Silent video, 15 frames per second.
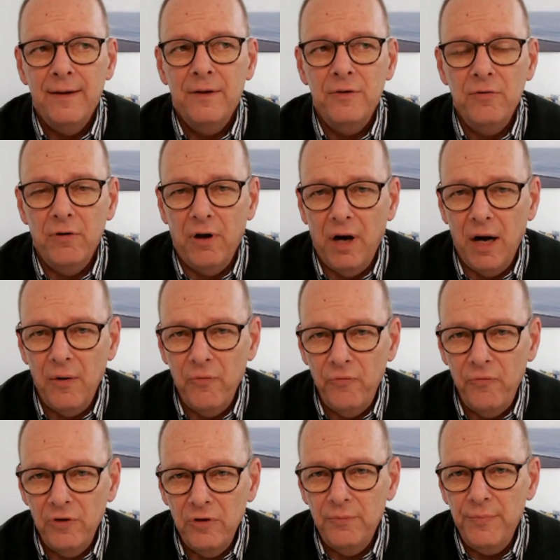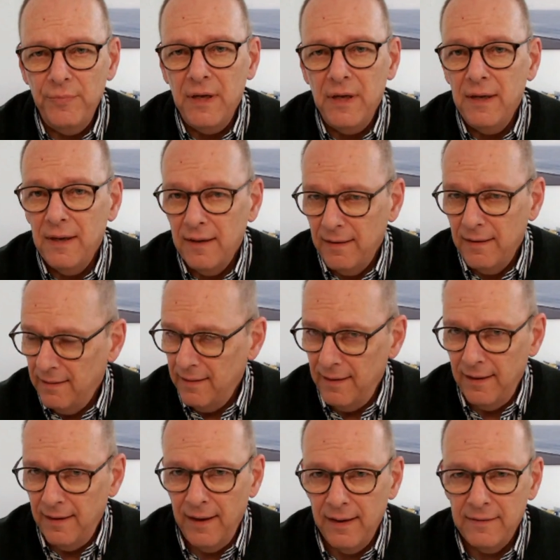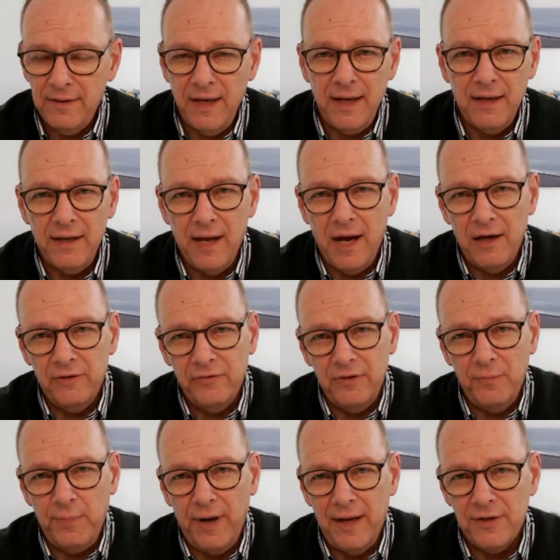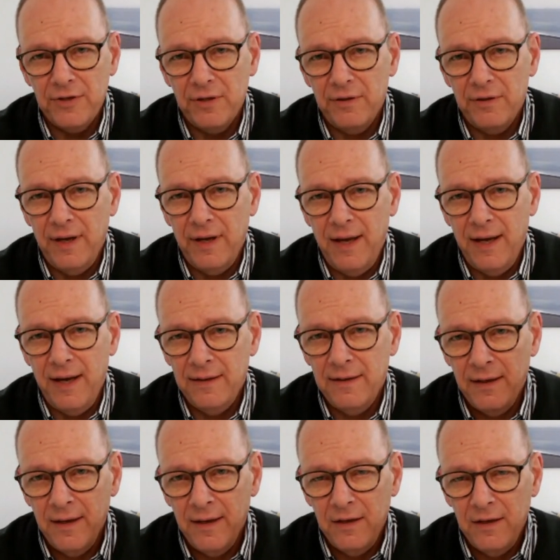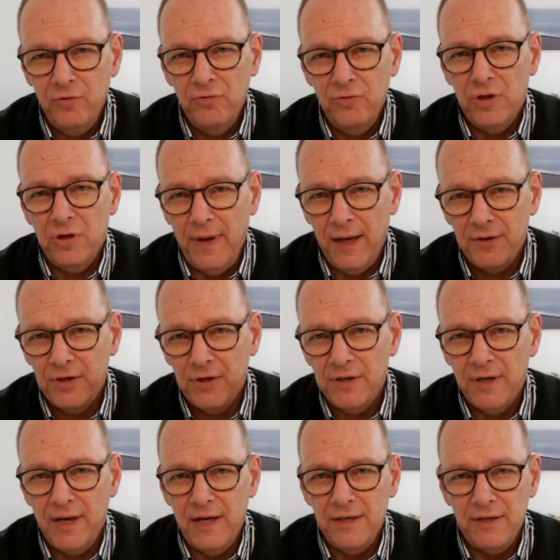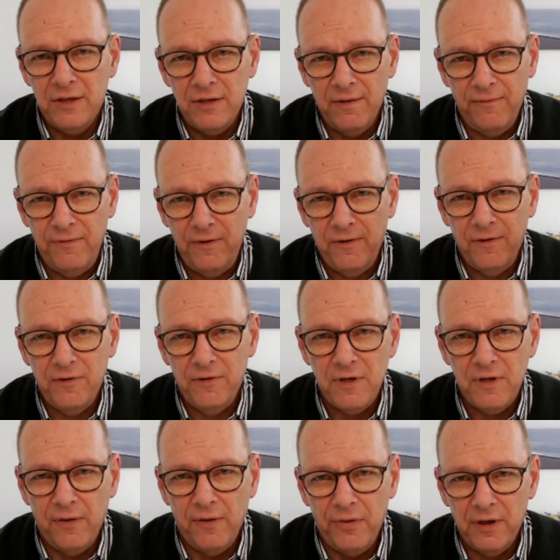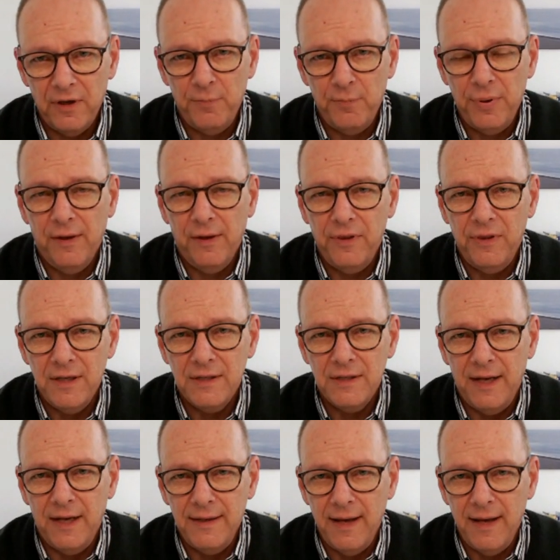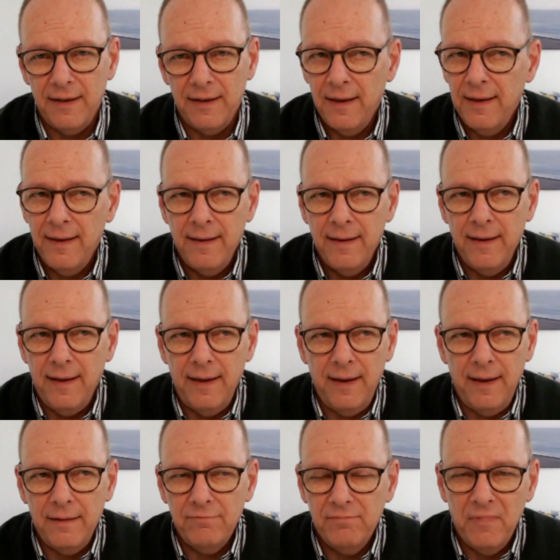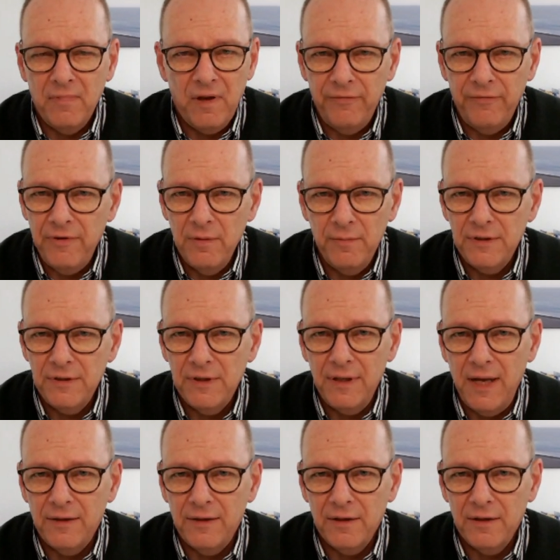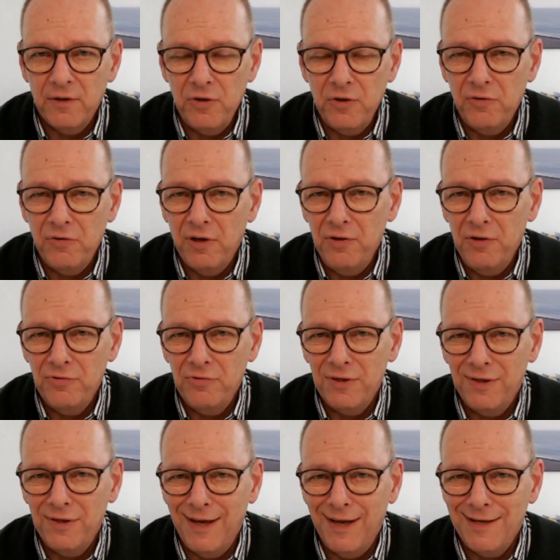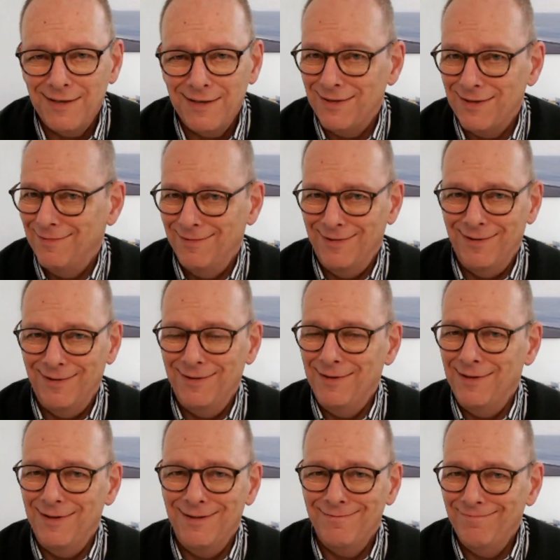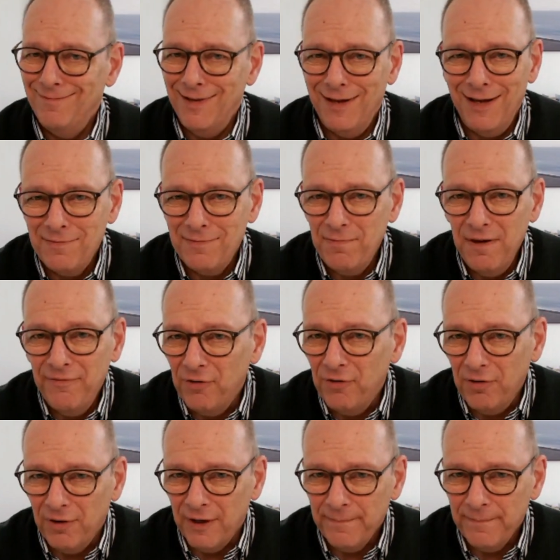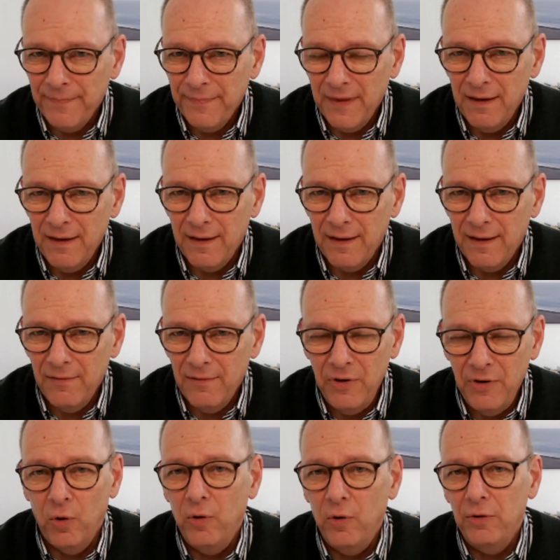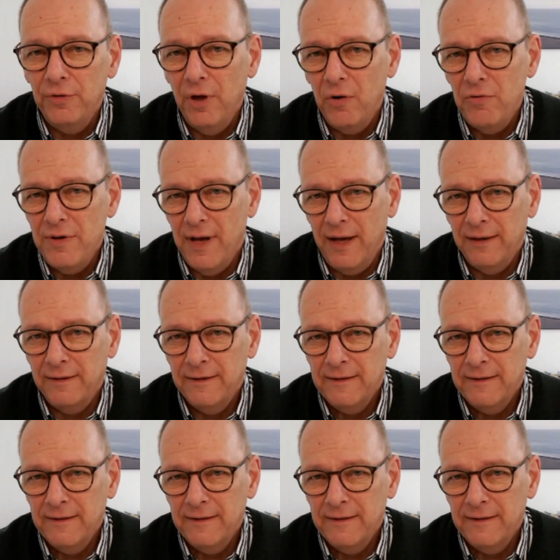your arm will be taken out of the plaster, and do some exercises, some physiotherapy and things like that. And a few months later, you can use it as before. Yeah, we all know that.